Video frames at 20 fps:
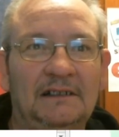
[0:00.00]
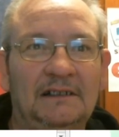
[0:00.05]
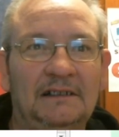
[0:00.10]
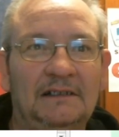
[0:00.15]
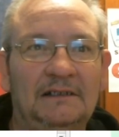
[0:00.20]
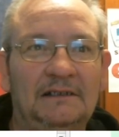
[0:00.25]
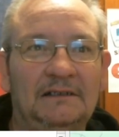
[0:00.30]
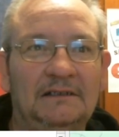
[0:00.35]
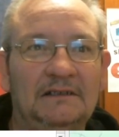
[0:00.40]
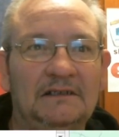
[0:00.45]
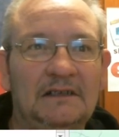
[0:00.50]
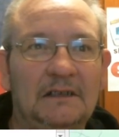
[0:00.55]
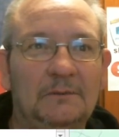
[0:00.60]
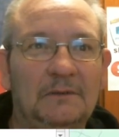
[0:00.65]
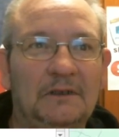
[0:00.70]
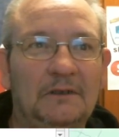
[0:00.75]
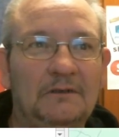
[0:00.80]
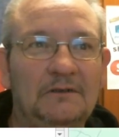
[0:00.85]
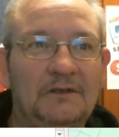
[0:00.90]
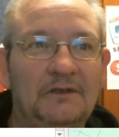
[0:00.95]
So we
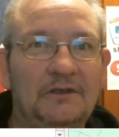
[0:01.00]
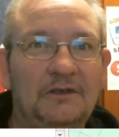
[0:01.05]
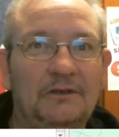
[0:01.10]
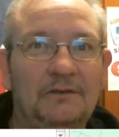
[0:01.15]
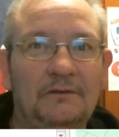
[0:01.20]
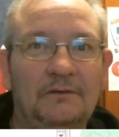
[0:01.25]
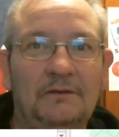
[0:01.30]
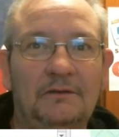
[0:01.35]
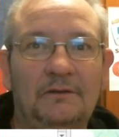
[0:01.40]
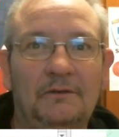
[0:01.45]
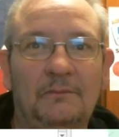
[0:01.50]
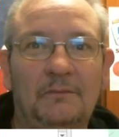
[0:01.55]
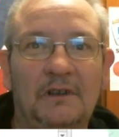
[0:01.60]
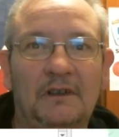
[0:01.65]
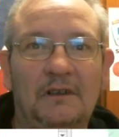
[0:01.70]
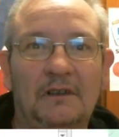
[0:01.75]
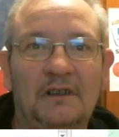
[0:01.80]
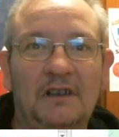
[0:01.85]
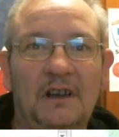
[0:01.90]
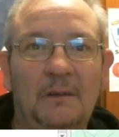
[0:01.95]
got
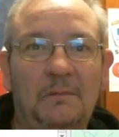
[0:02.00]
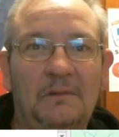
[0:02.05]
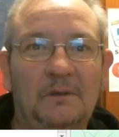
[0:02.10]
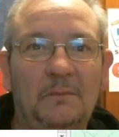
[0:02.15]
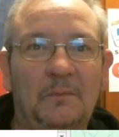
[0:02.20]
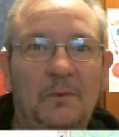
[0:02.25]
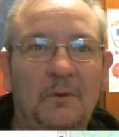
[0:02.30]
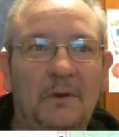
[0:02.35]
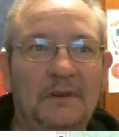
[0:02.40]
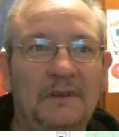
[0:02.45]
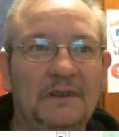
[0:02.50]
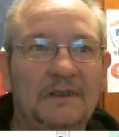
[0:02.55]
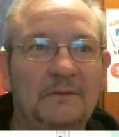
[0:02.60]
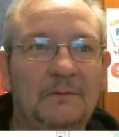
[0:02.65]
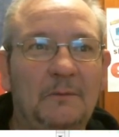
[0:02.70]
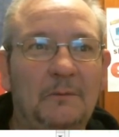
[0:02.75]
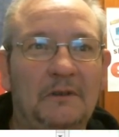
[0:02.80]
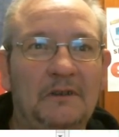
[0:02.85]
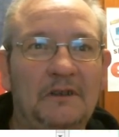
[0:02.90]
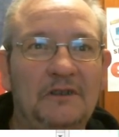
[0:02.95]
a couple of points we
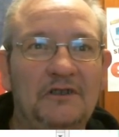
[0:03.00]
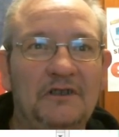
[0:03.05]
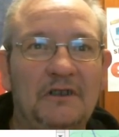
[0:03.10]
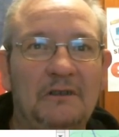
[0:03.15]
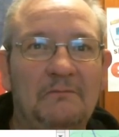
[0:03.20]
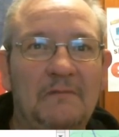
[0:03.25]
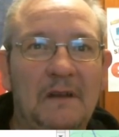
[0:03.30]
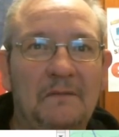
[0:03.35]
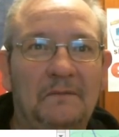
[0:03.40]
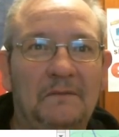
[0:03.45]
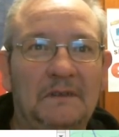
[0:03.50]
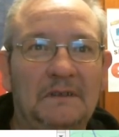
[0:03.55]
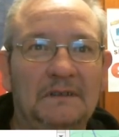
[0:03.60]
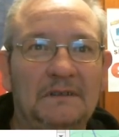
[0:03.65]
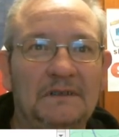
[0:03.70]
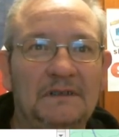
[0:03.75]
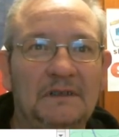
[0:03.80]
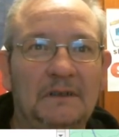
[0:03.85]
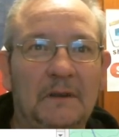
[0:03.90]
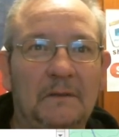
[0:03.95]
want to
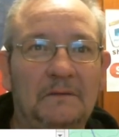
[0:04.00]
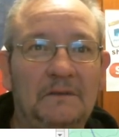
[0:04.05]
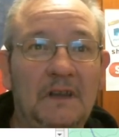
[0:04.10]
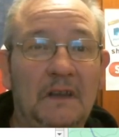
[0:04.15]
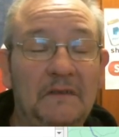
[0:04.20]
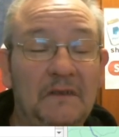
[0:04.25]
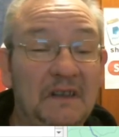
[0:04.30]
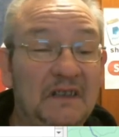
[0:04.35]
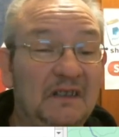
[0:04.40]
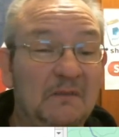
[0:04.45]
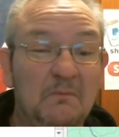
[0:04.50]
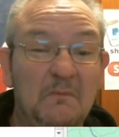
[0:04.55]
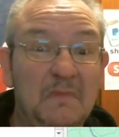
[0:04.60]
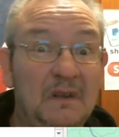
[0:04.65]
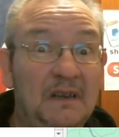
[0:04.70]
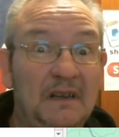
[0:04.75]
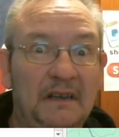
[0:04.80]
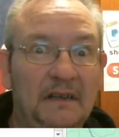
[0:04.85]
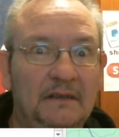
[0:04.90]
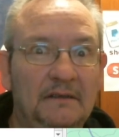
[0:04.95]
georeference. Now I've done this a
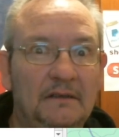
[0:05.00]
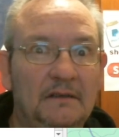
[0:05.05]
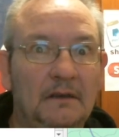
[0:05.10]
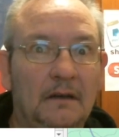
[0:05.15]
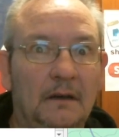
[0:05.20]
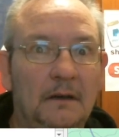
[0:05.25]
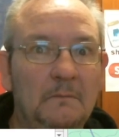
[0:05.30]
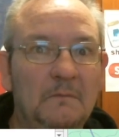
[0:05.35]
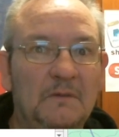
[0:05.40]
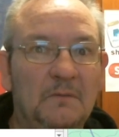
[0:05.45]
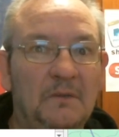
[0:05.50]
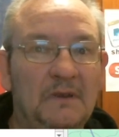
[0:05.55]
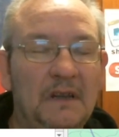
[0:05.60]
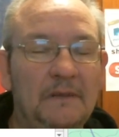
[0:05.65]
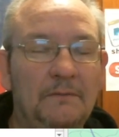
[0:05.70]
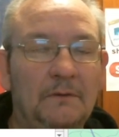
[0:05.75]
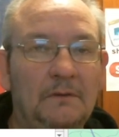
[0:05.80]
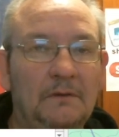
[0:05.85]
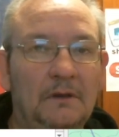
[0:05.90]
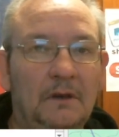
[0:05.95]
million times, believe it
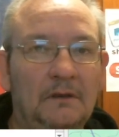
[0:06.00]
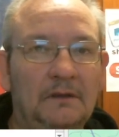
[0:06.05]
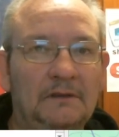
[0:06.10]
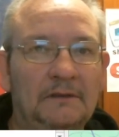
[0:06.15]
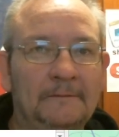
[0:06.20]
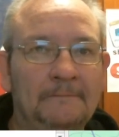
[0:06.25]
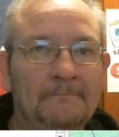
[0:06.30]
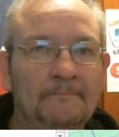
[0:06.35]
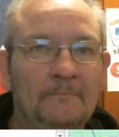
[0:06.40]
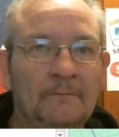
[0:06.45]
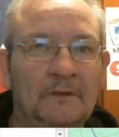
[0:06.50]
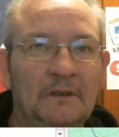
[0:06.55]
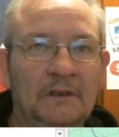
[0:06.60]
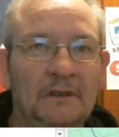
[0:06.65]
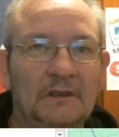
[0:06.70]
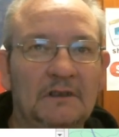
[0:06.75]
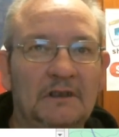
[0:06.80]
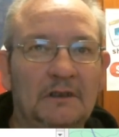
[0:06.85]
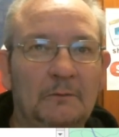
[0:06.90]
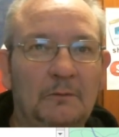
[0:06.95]
or not.
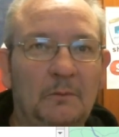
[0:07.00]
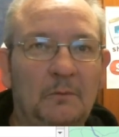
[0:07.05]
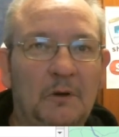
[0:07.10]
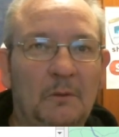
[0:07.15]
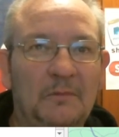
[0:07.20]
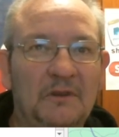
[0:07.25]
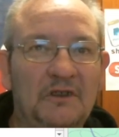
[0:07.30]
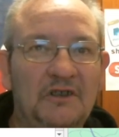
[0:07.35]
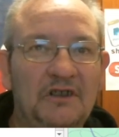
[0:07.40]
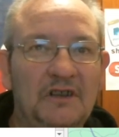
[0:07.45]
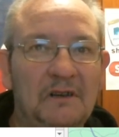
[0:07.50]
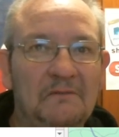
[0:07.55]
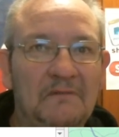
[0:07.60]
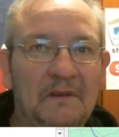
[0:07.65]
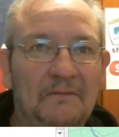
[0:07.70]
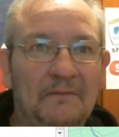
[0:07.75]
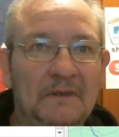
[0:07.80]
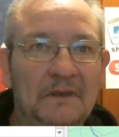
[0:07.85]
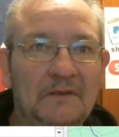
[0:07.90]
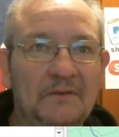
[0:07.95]
So we'll probably
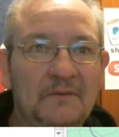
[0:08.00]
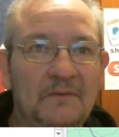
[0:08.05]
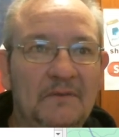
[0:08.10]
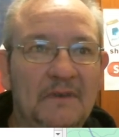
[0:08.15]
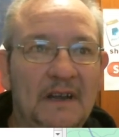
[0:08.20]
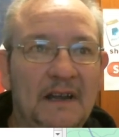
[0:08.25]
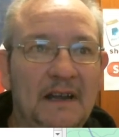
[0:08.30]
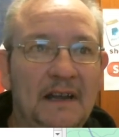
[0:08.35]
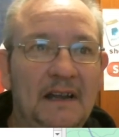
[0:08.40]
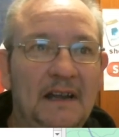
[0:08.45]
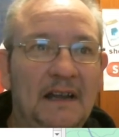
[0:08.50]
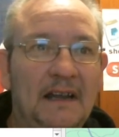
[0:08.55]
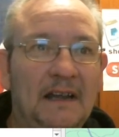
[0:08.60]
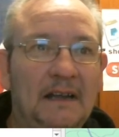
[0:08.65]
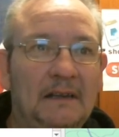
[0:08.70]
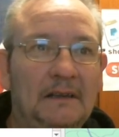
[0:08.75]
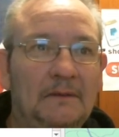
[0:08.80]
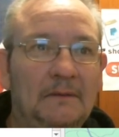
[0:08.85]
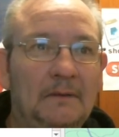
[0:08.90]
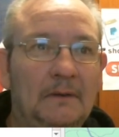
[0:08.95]
georeference from there
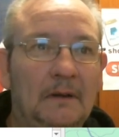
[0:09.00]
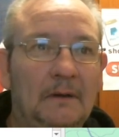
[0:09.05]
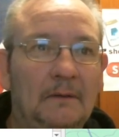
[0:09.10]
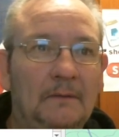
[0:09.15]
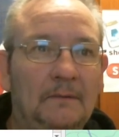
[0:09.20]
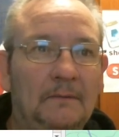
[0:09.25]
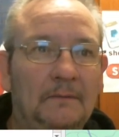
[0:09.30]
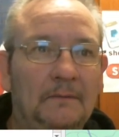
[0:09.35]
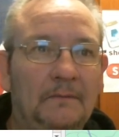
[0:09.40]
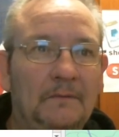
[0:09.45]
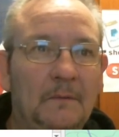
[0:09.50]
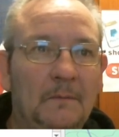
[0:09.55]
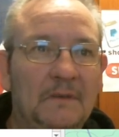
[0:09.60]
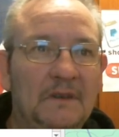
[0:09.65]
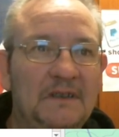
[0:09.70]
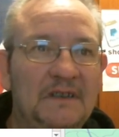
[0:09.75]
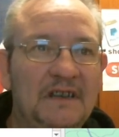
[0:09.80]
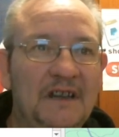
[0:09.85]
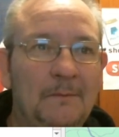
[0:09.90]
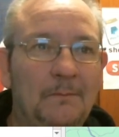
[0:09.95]
and from the
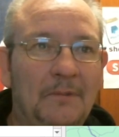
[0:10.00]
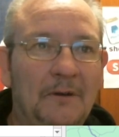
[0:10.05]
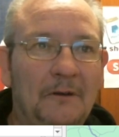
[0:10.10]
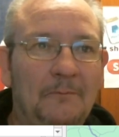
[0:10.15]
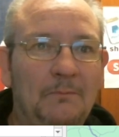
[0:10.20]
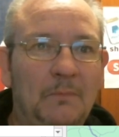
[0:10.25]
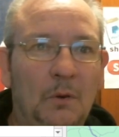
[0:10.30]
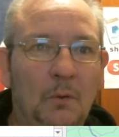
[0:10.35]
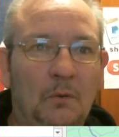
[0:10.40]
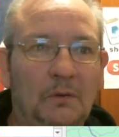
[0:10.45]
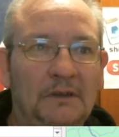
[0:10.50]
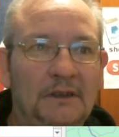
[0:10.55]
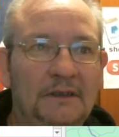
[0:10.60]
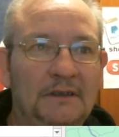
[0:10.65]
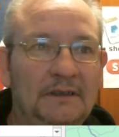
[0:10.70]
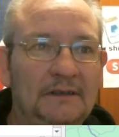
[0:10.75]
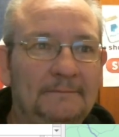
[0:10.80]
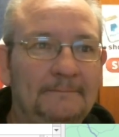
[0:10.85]
tip of Portland.